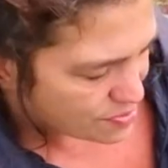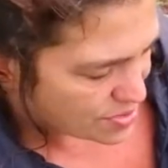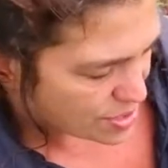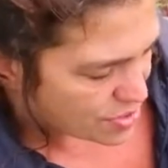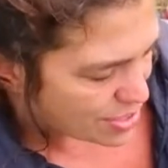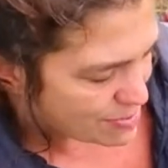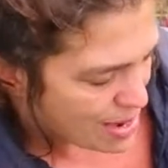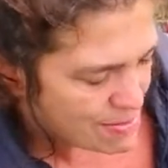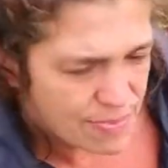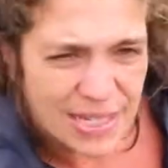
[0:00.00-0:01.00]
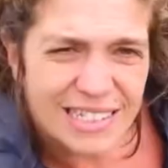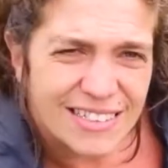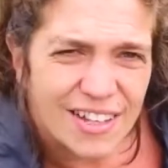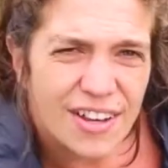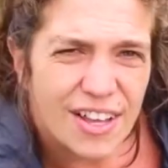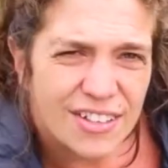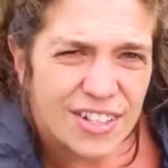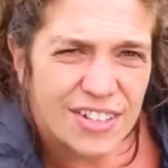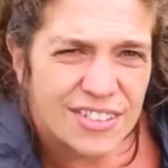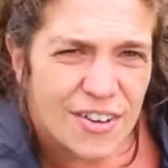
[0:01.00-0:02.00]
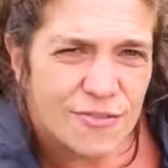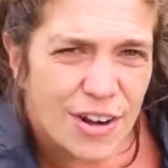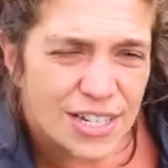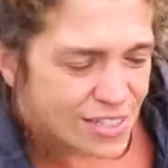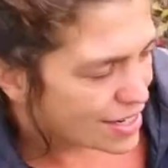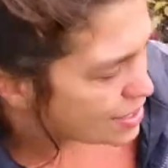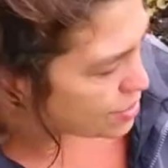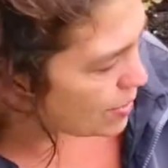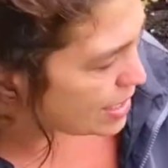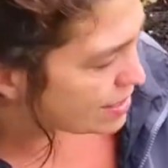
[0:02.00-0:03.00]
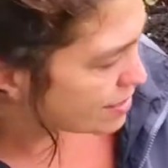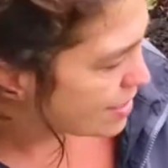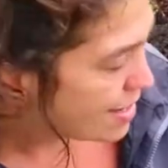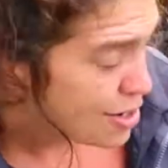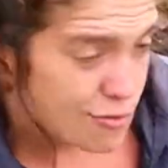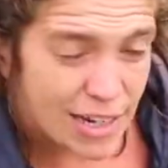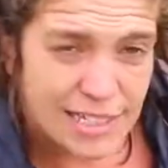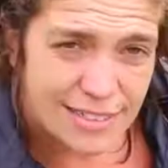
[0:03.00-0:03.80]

So nice baby beets are good and they're fresh and they're sweet and great.